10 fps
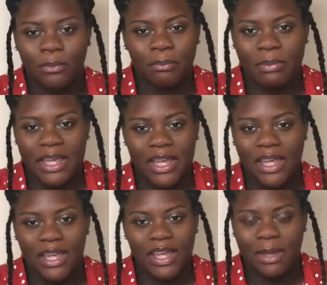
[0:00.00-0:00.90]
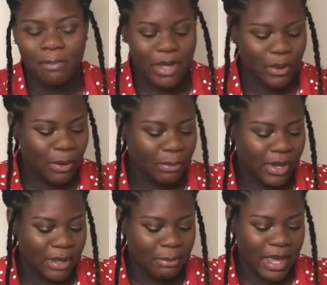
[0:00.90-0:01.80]
be keeping or
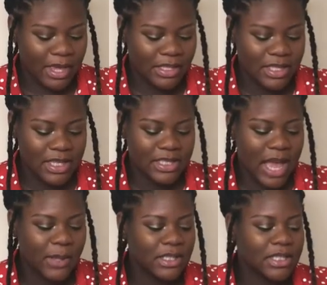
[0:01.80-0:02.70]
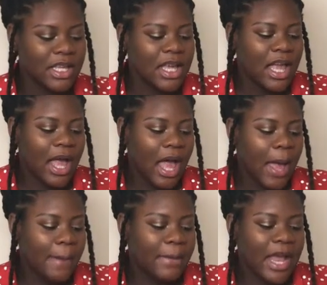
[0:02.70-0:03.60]
bringing back into this house.
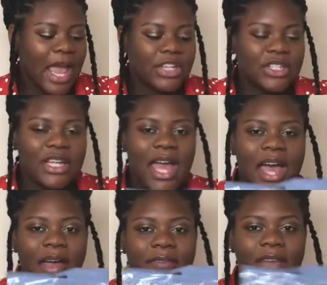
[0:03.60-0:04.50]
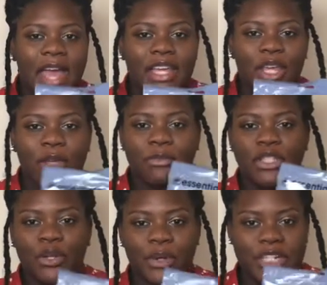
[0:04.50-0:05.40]
But I actually got a vacuum
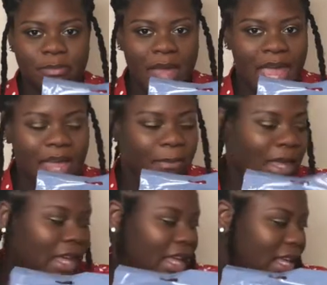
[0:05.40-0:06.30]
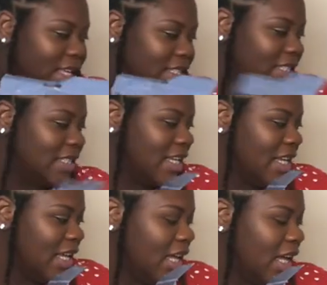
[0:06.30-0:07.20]
storage bag because
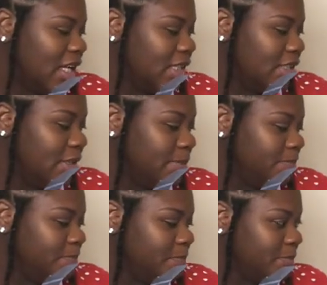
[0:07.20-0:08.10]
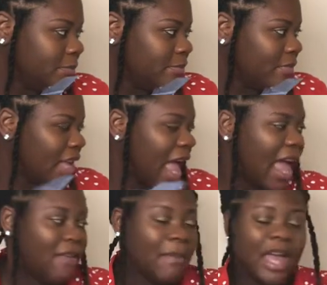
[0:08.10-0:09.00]
I
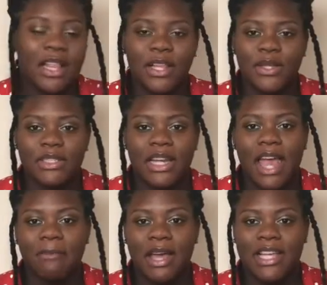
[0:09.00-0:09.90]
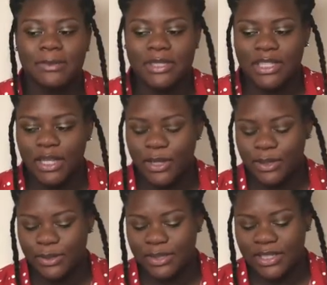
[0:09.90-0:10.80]
have my clothes and I have my husband's
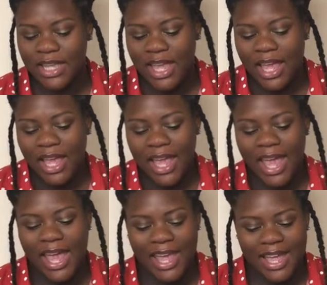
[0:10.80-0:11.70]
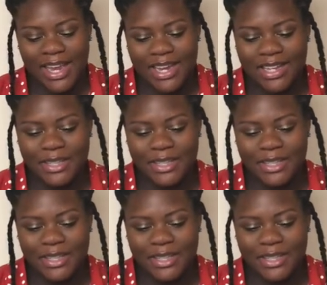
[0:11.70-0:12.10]
clothes, and